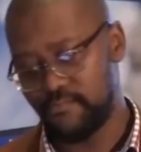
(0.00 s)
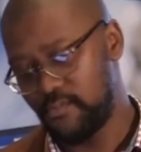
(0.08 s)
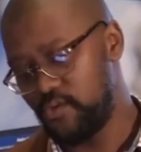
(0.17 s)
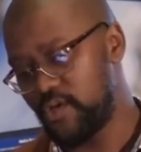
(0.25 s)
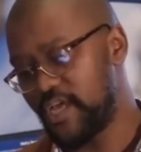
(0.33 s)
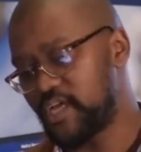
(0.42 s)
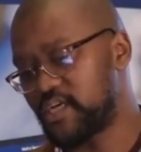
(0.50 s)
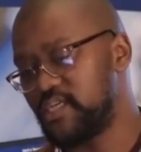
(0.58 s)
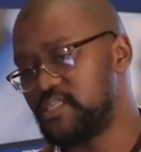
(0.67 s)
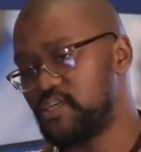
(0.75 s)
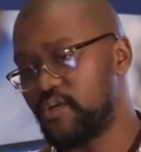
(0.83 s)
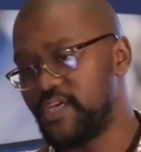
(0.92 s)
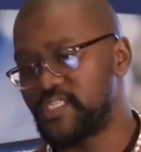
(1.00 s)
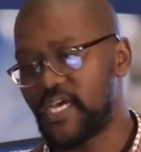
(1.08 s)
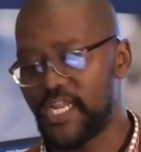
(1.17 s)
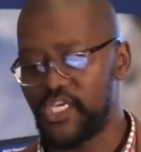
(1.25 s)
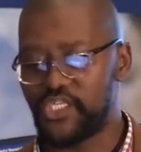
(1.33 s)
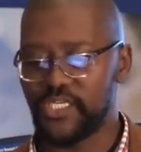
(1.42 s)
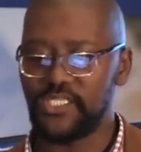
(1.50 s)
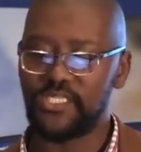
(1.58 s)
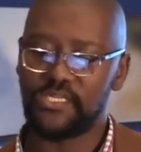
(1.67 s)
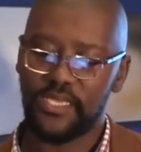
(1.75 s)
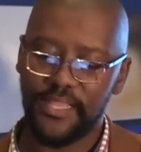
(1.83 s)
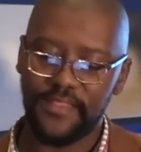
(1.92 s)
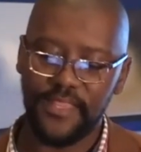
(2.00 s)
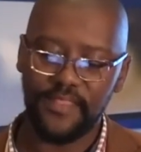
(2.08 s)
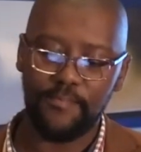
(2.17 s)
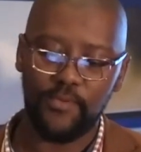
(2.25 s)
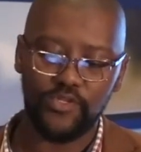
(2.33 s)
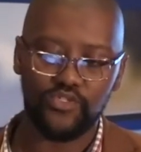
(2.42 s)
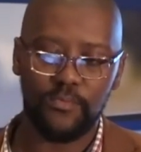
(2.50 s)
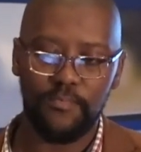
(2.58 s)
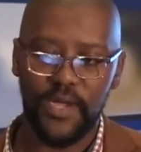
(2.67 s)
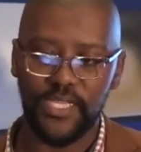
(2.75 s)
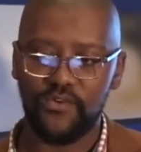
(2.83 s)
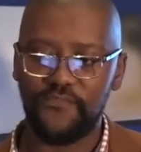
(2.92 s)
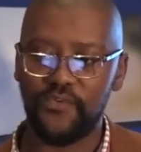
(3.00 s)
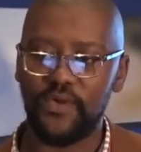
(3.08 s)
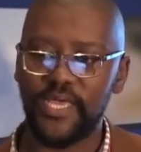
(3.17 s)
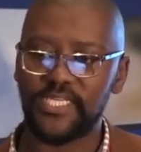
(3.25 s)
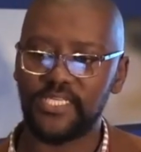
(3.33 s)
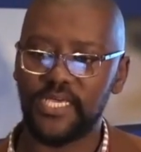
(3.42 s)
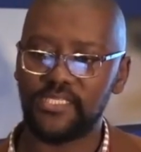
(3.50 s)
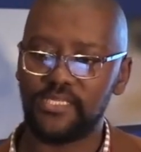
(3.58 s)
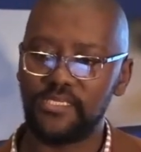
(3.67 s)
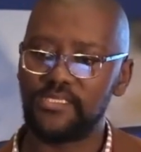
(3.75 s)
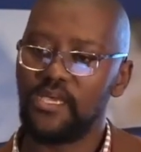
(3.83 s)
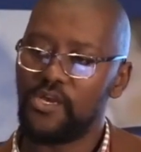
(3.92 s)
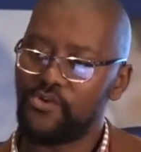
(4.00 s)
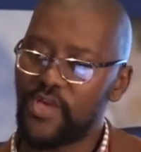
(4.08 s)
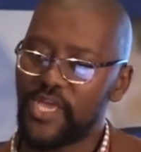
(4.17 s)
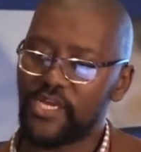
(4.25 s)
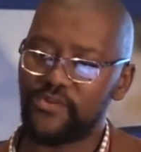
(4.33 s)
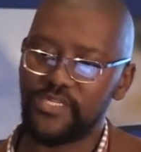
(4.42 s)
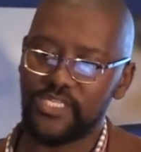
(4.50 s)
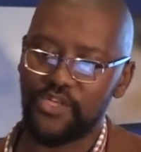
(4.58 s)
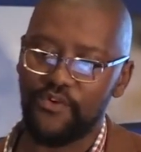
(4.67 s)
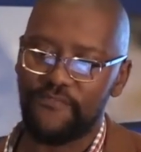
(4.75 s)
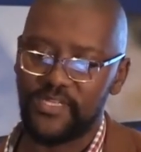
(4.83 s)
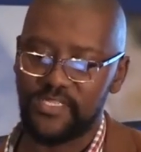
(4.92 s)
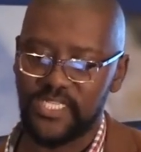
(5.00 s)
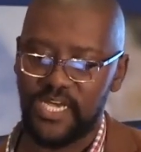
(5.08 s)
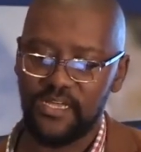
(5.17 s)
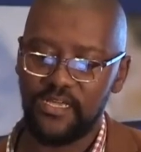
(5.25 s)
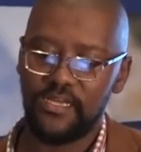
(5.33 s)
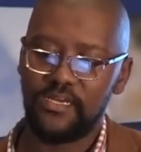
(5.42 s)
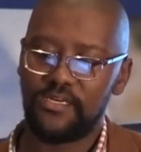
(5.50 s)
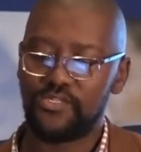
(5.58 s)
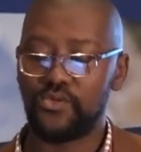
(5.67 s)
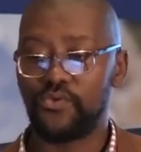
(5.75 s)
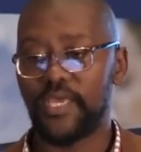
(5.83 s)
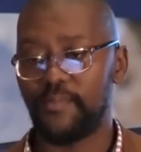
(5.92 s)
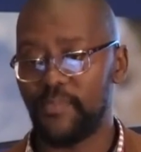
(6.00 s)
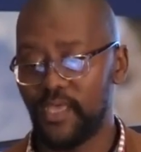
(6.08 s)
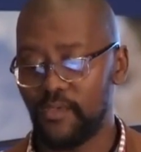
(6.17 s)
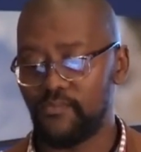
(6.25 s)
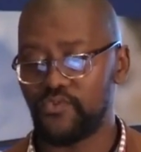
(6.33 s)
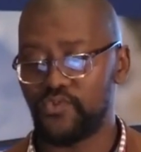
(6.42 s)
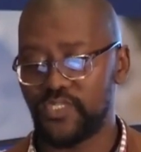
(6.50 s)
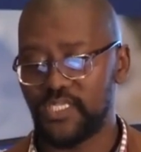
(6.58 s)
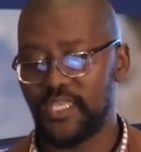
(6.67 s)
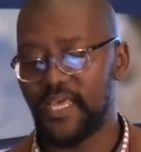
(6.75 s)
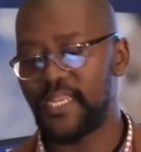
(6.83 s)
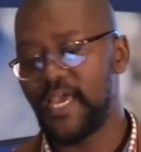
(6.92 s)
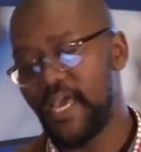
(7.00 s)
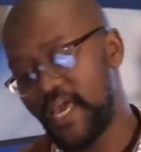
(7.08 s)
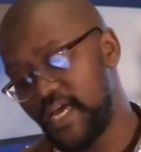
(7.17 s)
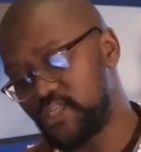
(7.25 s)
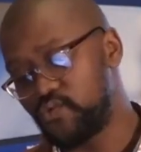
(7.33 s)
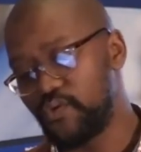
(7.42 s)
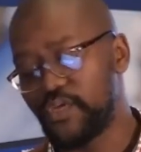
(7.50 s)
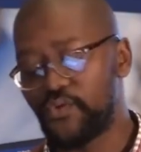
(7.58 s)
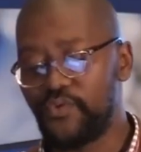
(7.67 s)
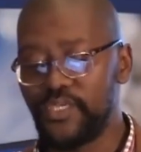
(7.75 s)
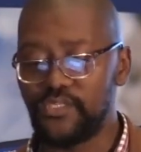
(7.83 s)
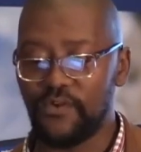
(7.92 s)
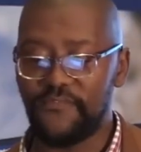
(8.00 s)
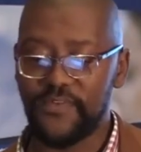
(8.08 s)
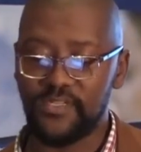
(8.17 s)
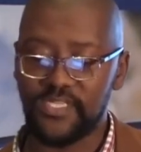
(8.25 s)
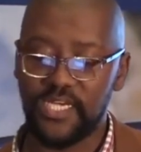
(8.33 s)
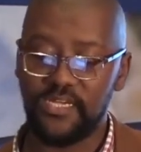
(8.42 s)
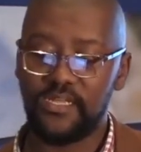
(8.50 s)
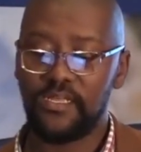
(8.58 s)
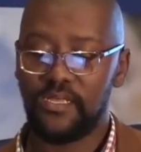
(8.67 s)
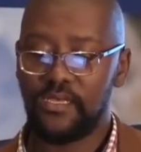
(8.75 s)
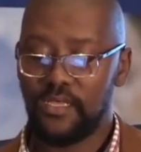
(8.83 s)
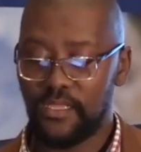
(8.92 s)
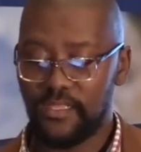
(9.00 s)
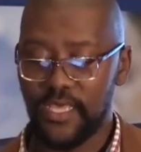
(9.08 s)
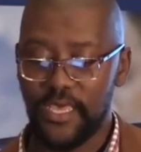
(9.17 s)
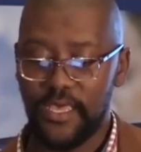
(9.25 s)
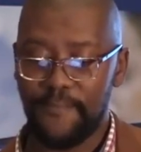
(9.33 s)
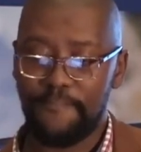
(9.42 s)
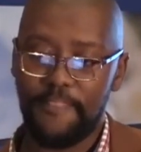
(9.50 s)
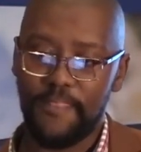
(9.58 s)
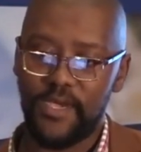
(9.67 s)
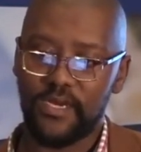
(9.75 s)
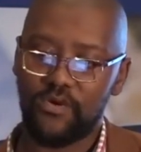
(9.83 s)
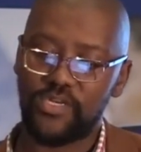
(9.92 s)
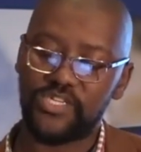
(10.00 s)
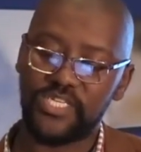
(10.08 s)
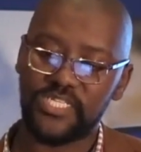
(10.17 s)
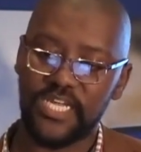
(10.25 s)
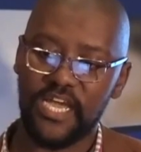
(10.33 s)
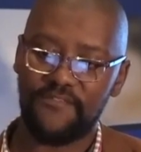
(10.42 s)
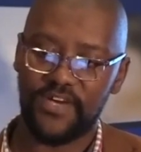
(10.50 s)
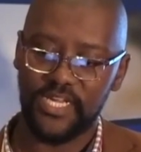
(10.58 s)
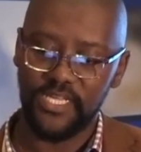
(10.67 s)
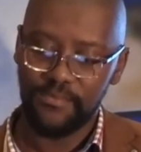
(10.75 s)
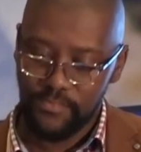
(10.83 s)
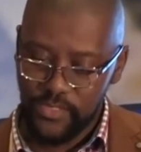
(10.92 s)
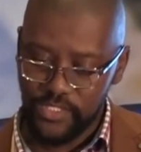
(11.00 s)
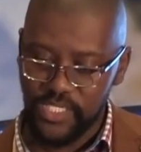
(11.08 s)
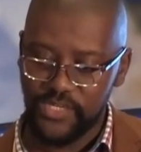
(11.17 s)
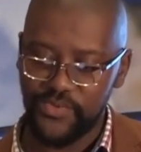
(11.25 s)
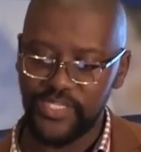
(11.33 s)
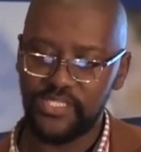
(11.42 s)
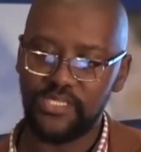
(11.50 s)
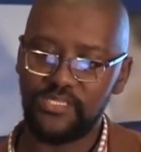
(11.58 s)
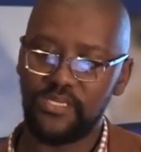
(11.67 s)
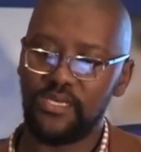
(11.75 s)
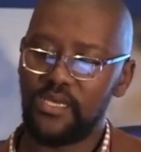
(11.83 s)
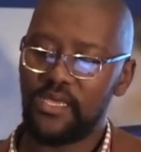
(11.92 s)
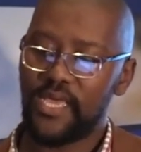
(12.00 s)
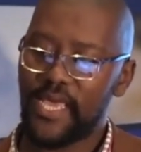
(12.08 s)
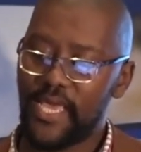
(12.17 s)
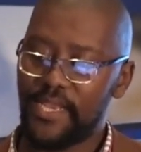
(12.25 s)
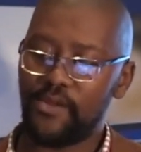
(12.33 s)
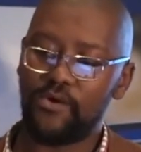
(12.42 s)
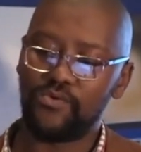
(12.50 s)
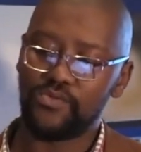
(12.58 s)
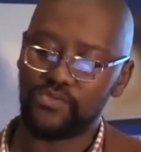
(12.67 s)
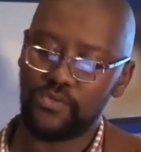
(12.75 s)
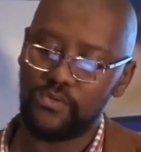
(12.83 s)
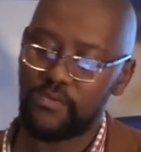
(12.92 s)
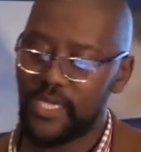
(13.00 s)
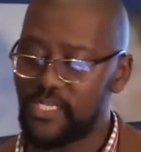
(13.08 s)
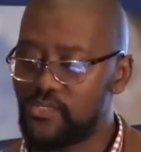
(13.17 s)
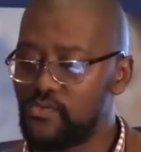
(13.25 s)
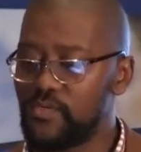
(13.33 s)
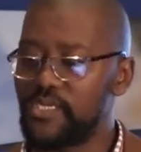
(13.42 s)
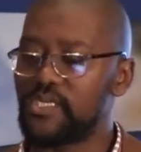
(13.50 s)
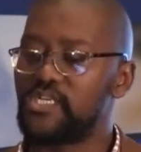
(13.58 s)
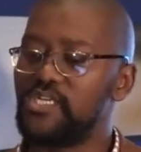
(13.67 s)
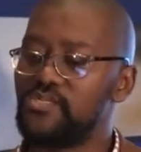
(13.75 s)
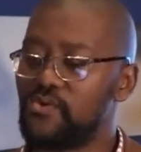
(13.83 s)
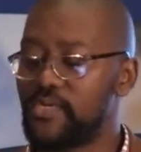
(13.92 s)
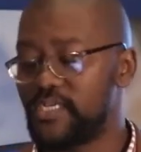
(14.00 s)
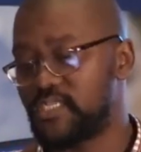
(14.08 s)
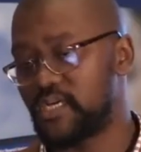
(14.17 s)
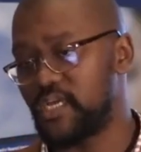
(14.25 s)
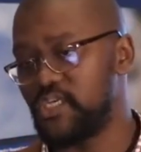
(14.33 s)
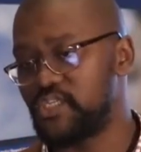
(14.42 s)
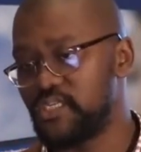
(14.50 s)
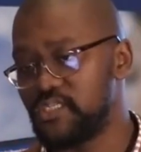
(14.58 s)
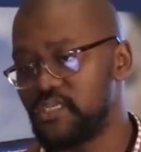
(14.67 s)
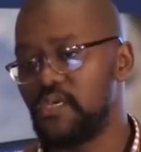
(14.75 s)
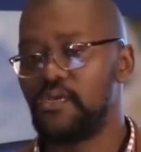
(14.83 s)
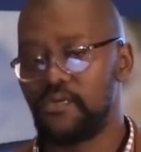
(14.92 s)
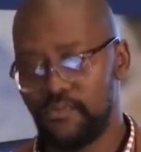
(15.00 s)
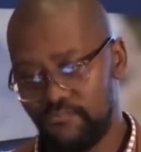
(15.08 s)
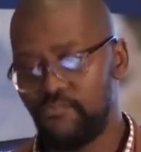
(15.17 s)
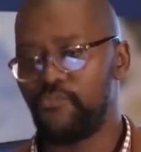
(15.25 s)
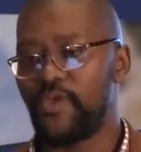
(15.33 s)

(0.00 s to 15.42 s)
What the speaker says: you're increasing your iterations, and then the bottom part of your x-axis, you're increasing your filter. So you can be able to see that as you increase your filter, the contrast recovery decreases, and also as you increase your iterations, you